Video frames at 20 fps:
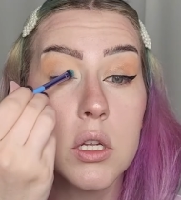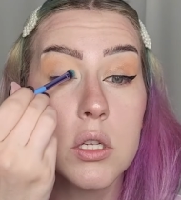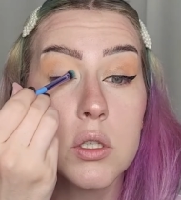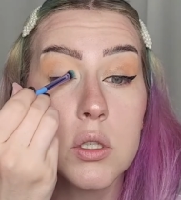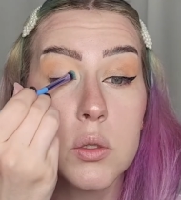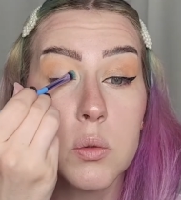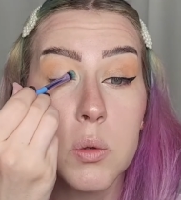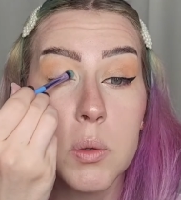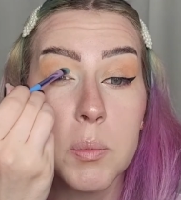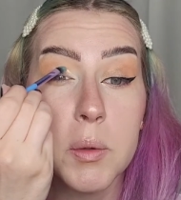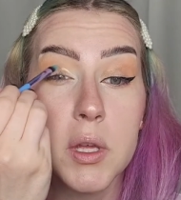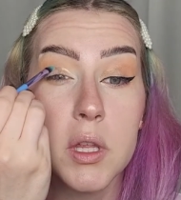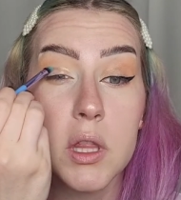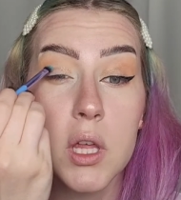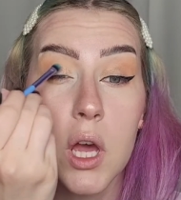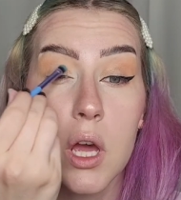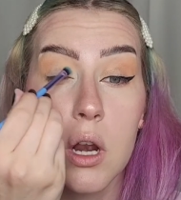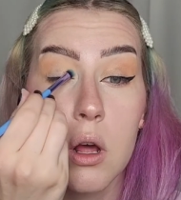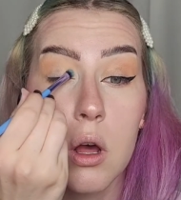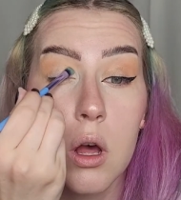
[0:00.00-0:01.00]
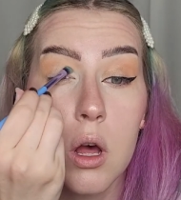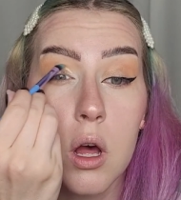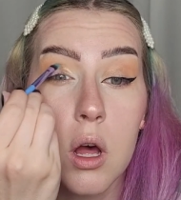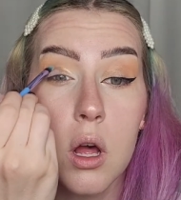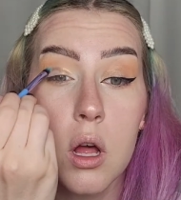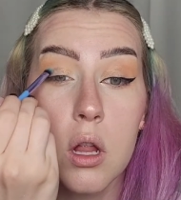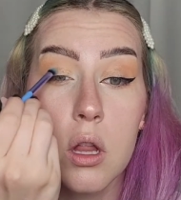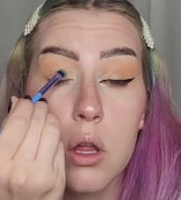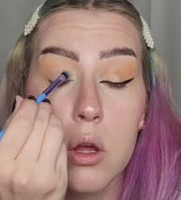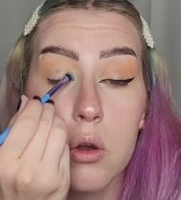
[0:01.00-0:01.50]
sweeping that
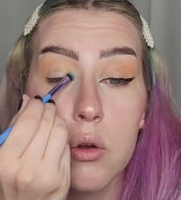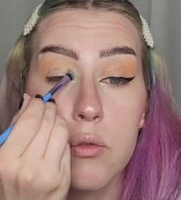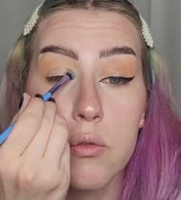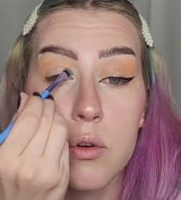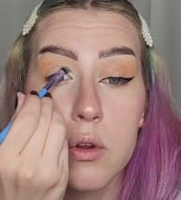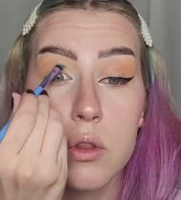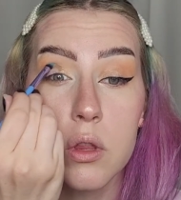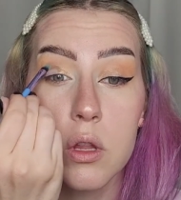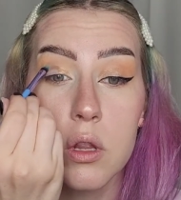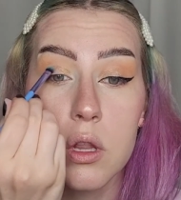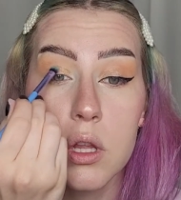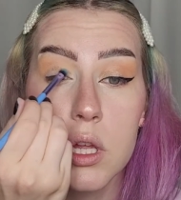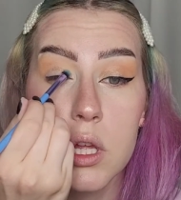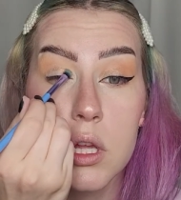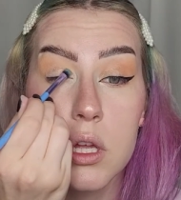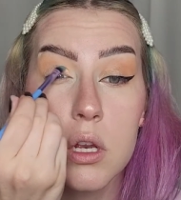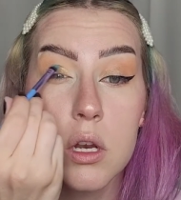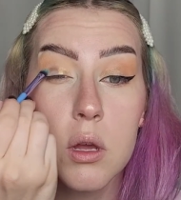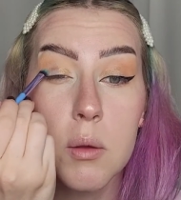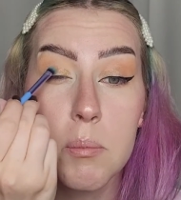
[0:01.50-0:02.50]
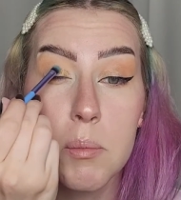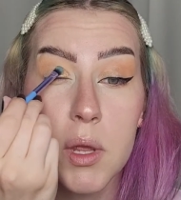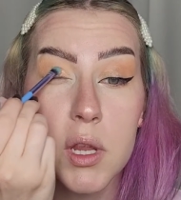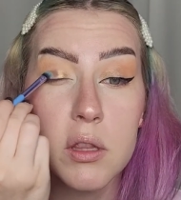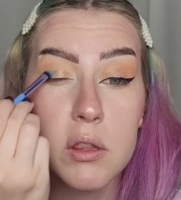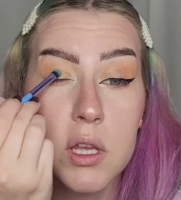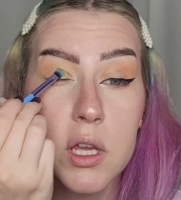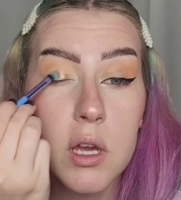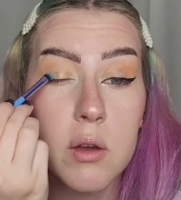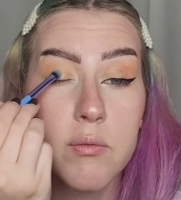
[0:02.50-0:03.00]
all over the lid.
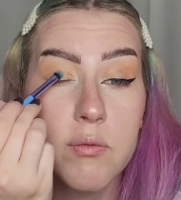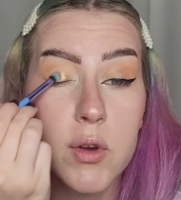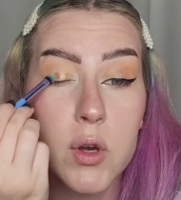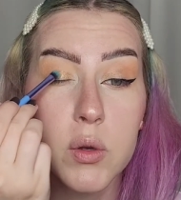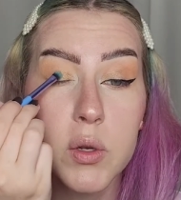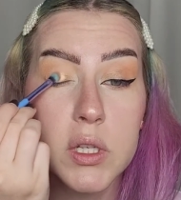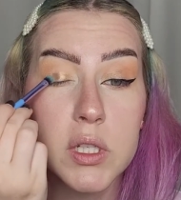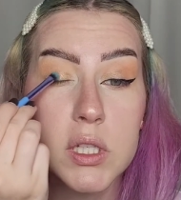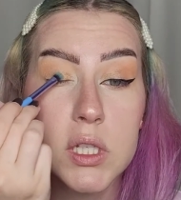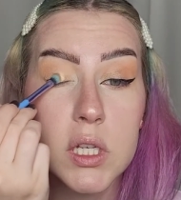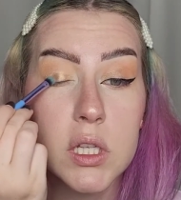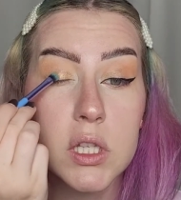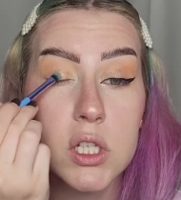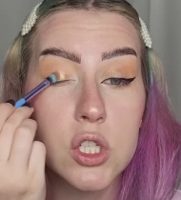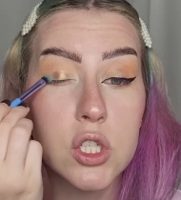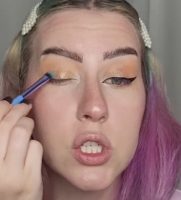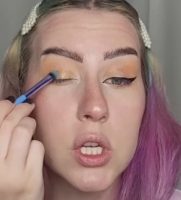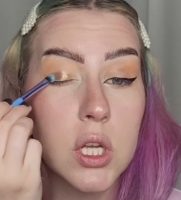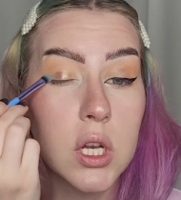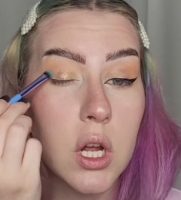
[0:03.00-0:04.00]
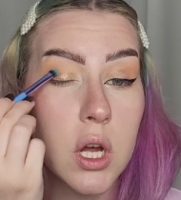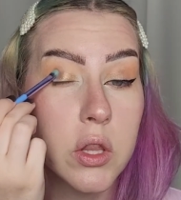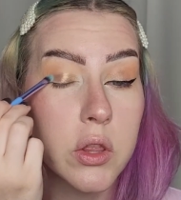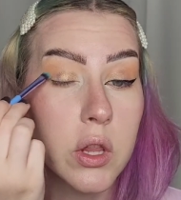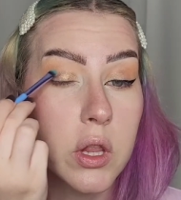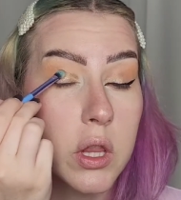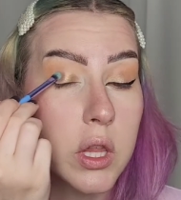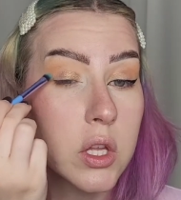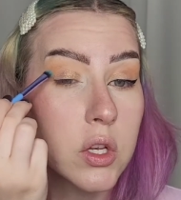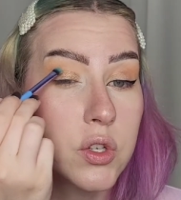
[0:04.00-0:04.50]
Mainly I'm focusing this shade on the
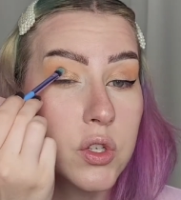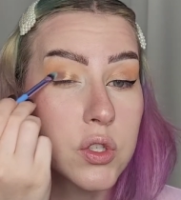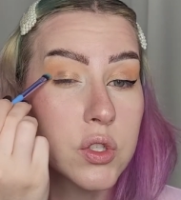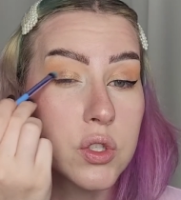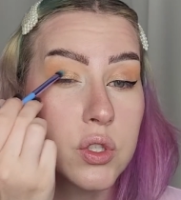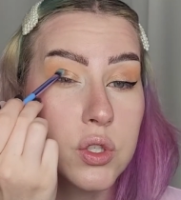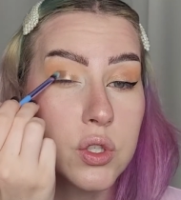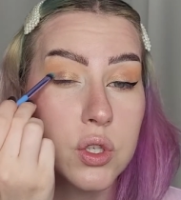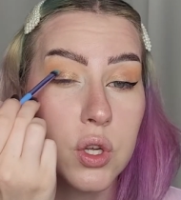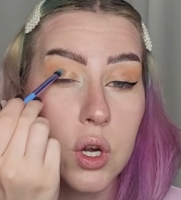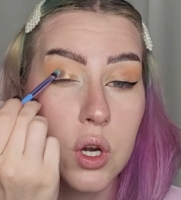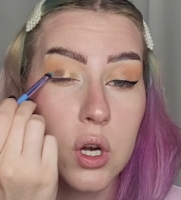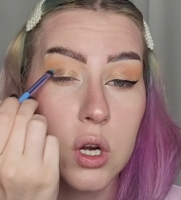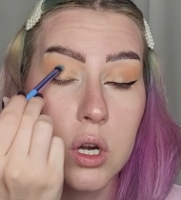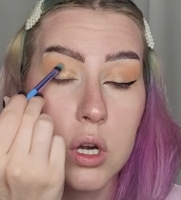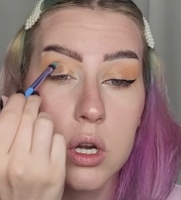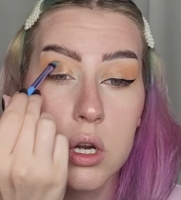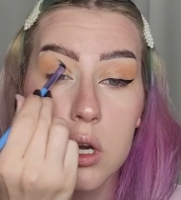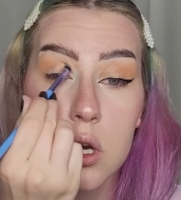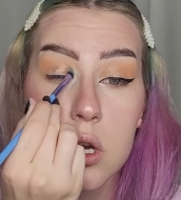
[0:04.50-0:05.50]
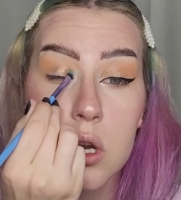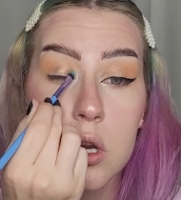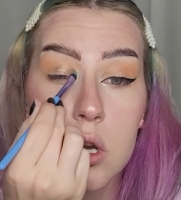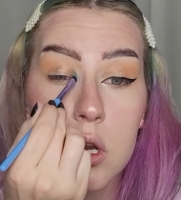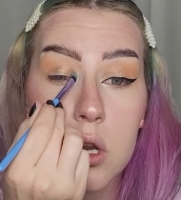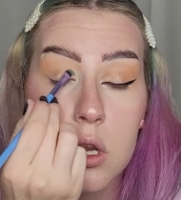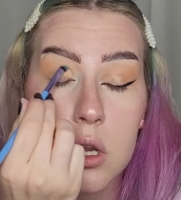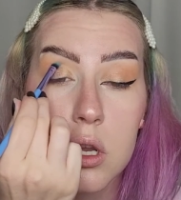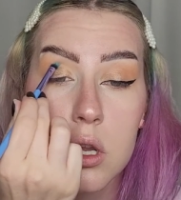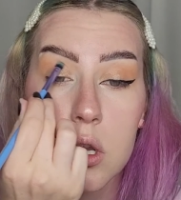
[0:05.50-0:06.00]
lid to start,
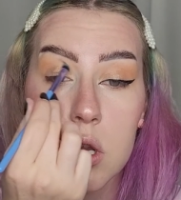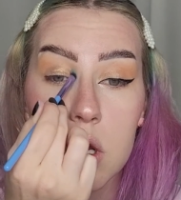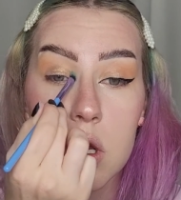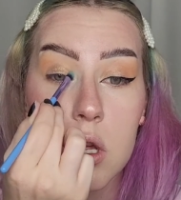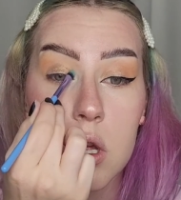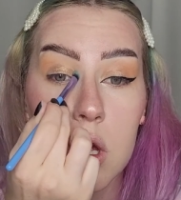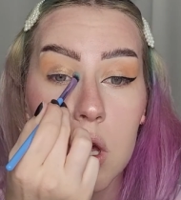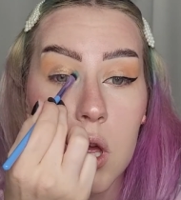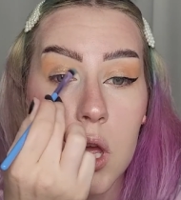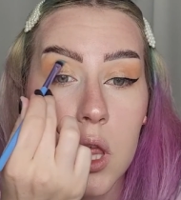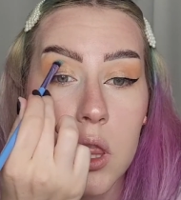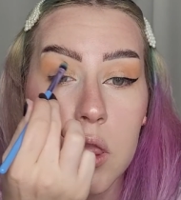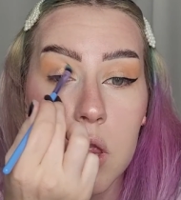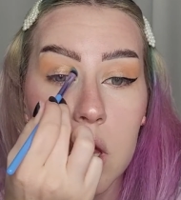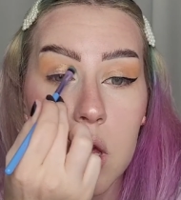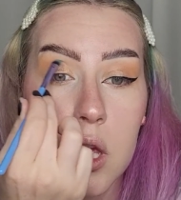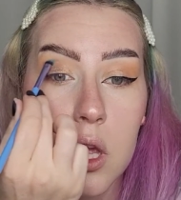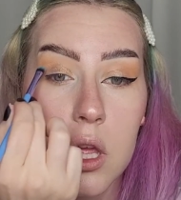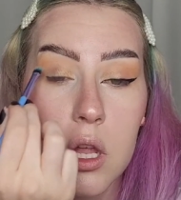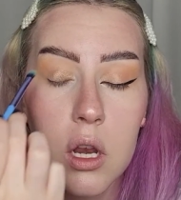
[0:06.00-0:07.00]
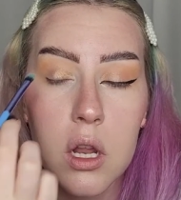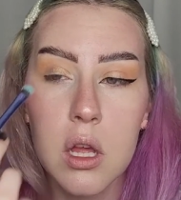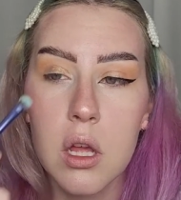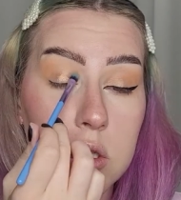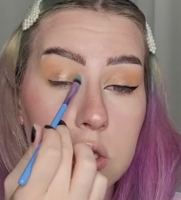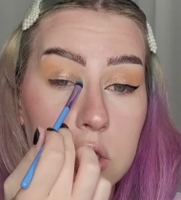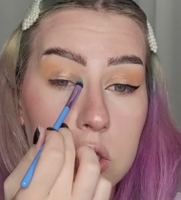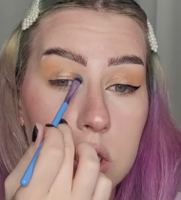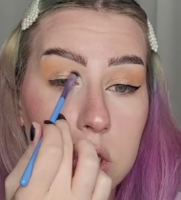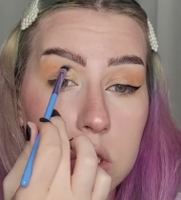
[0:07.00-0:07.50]
and then
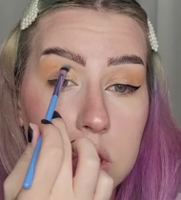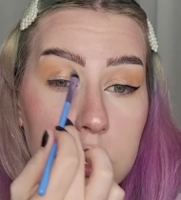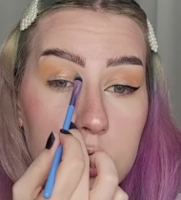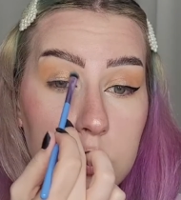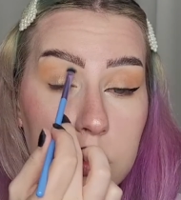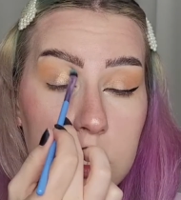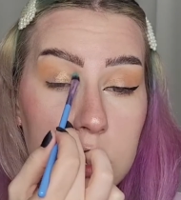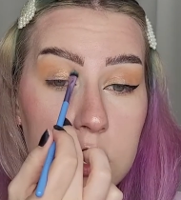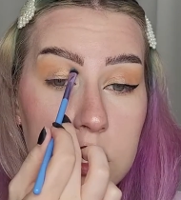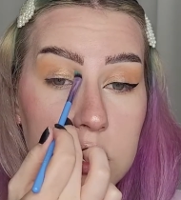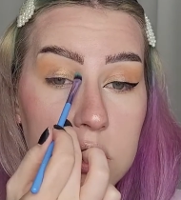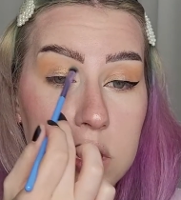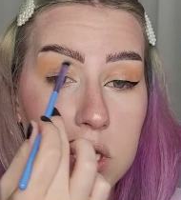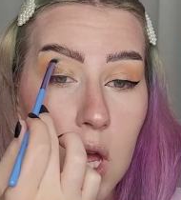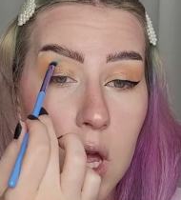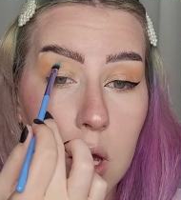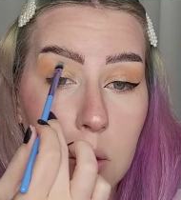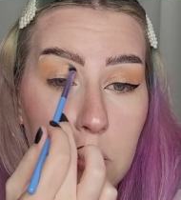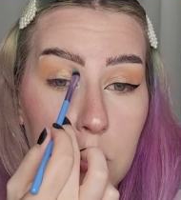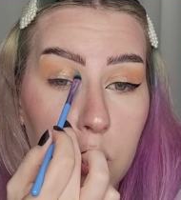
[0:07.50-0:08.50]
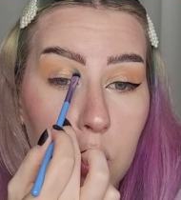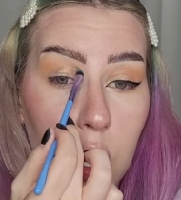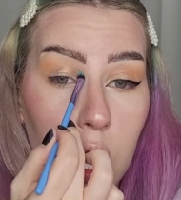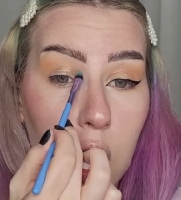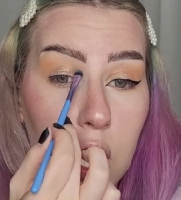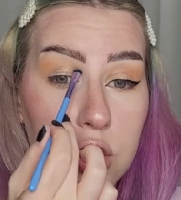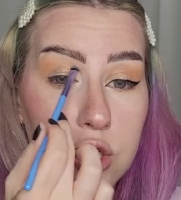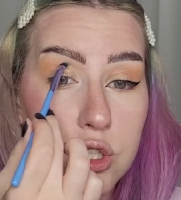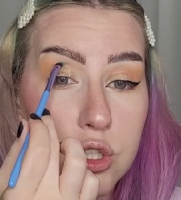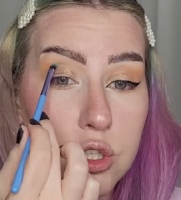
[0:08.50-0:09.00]
just using the same
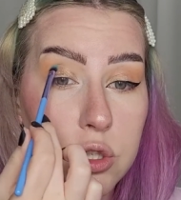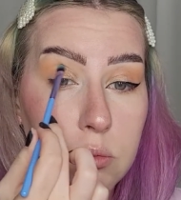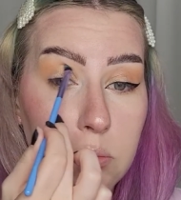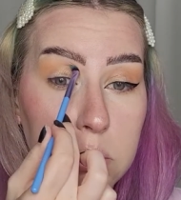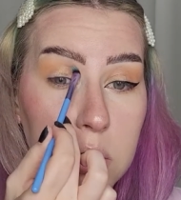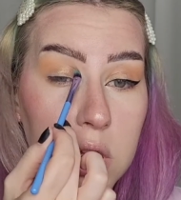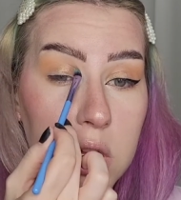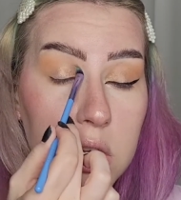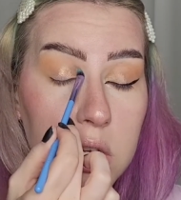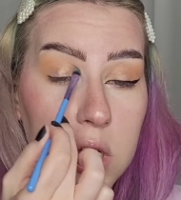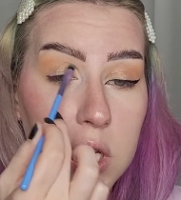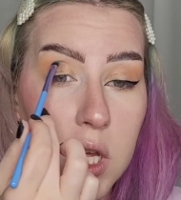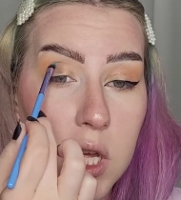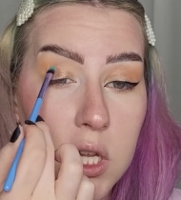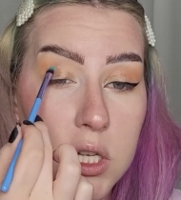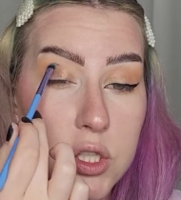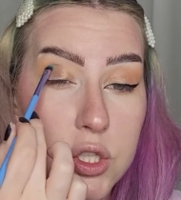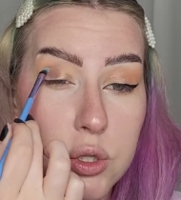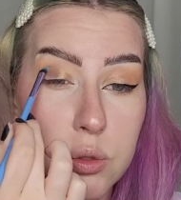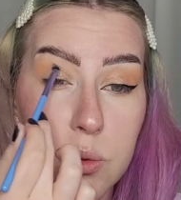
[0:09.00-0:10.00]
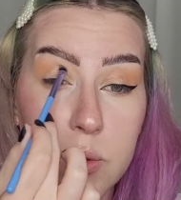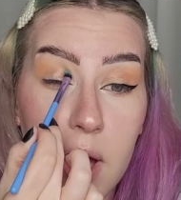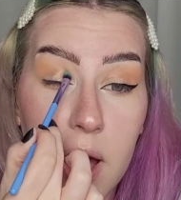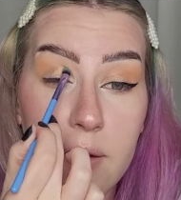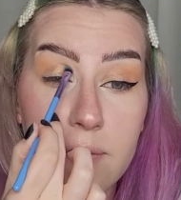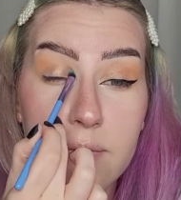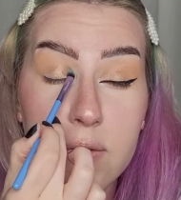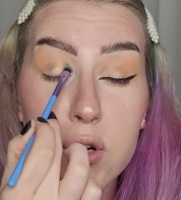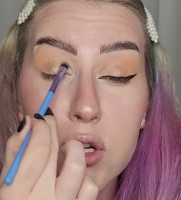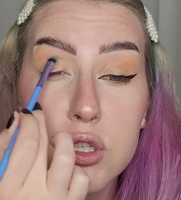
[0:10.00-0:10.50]
brush to blend it into that
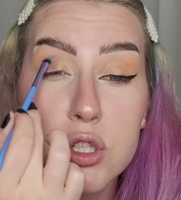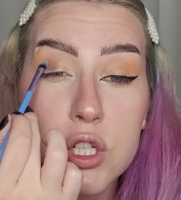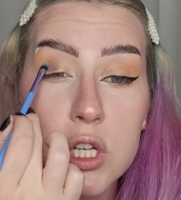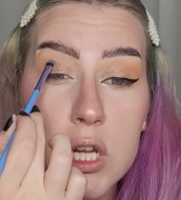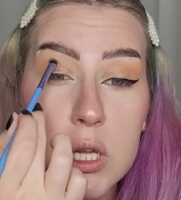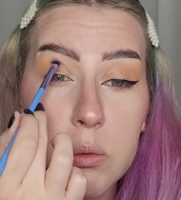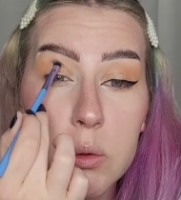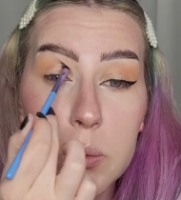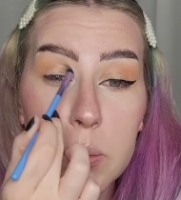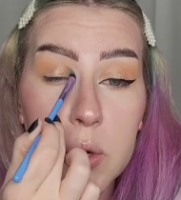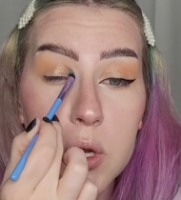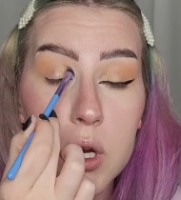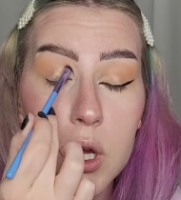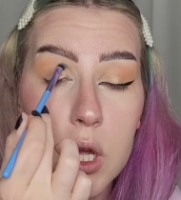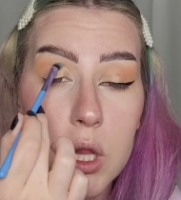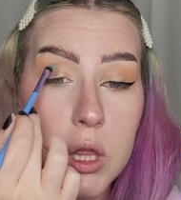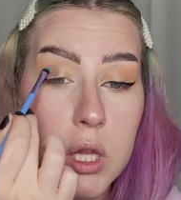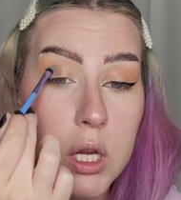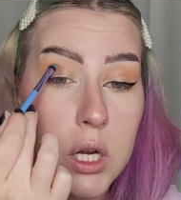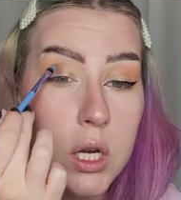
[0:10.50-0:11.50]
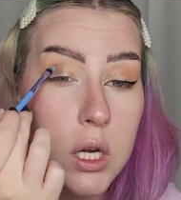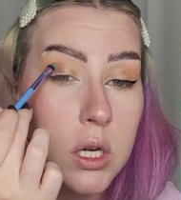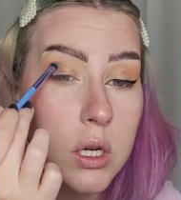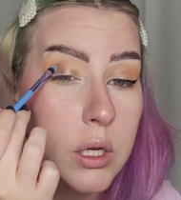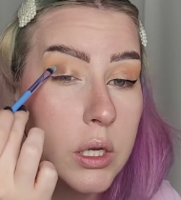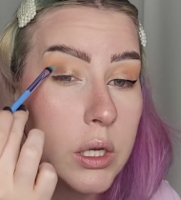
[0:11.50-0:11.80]
first shade we put on there.